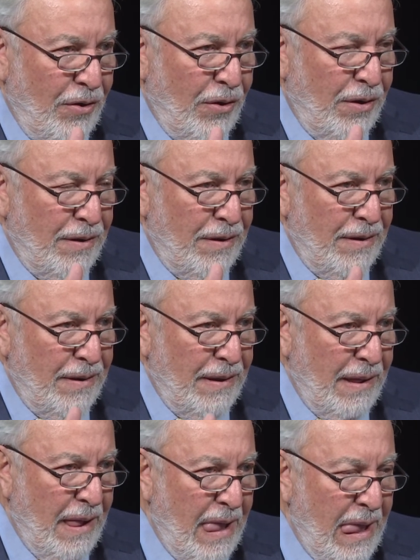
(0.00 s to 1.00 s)
But it makes
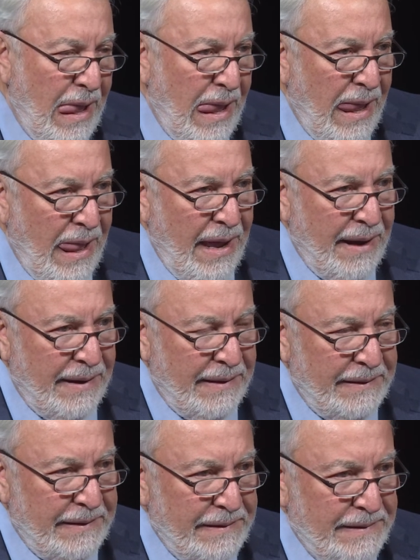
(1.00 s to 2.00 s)
sense. It
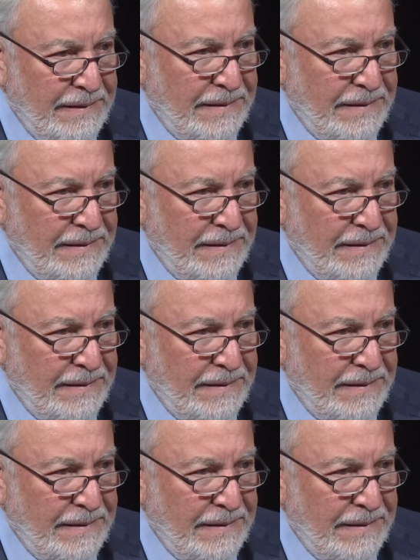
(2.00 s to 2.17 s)
has